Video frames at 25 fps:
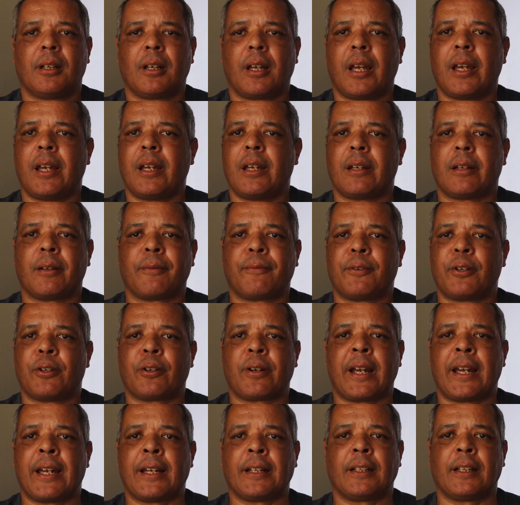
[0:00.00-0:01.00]
Hey, if
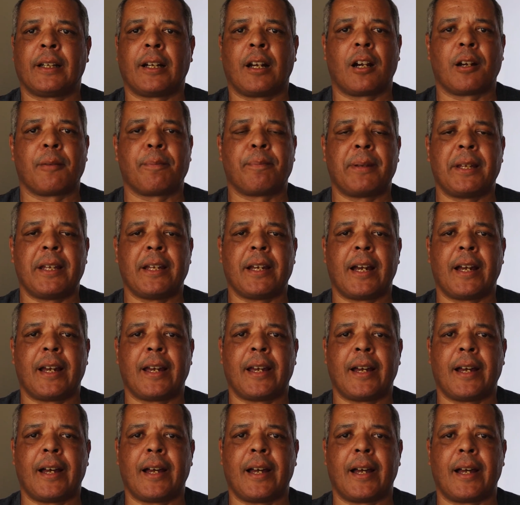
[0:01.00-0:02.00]
you're handling our
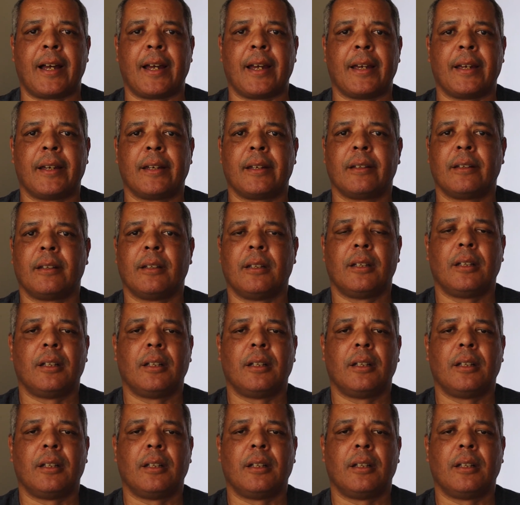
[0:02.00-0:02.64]
PII,